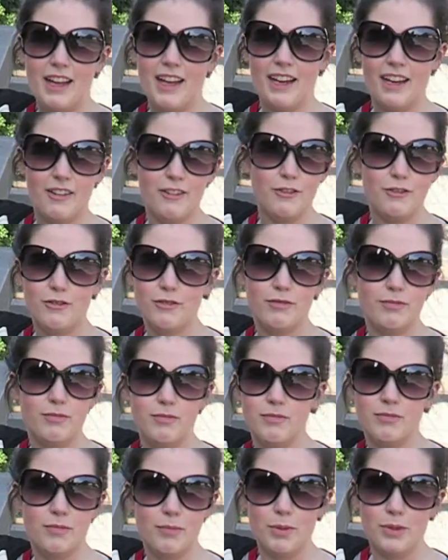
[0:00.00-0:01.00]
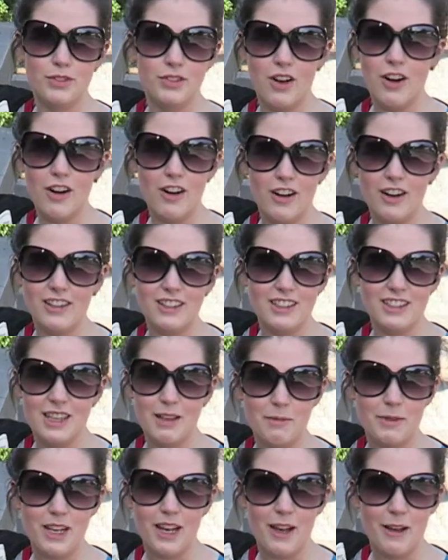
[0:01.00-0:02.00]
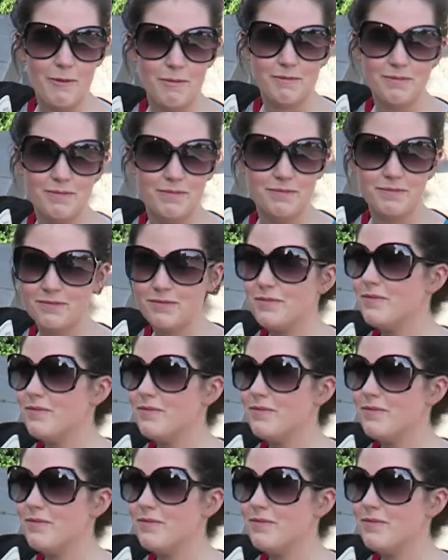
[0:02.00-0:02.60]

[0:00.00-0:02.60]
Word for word: kind of bizarre at the same time. Yeah.